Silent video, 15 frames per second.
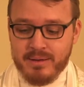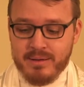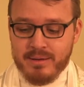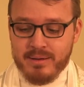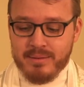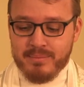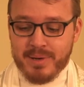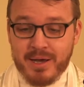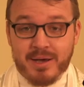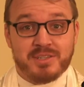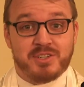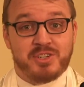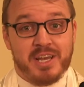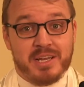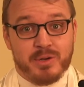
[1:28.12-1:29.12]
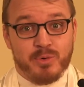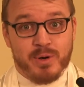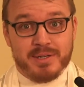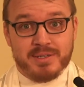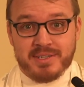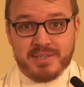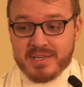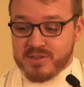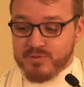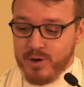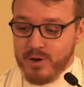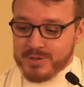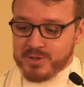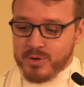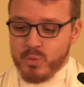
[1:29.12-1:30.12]
Because January 6th
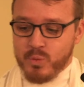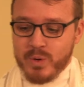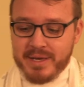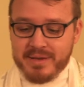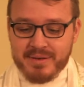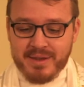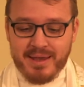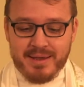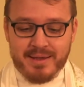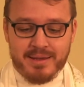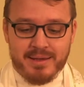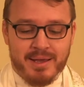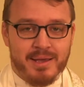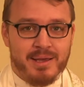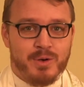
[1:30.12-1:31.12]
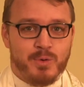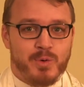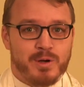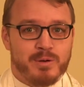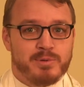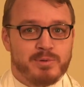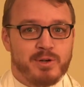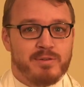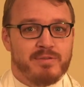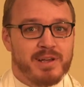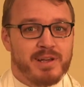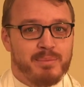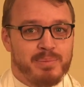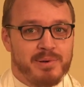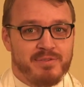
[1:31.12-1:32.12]
falls on a weekday, we're observing
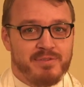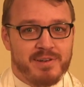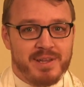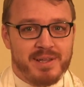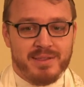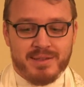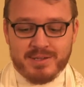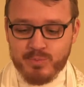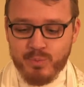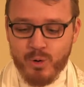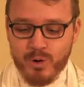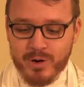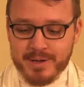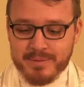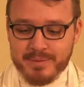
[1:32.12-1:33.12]
Epiphany this morning.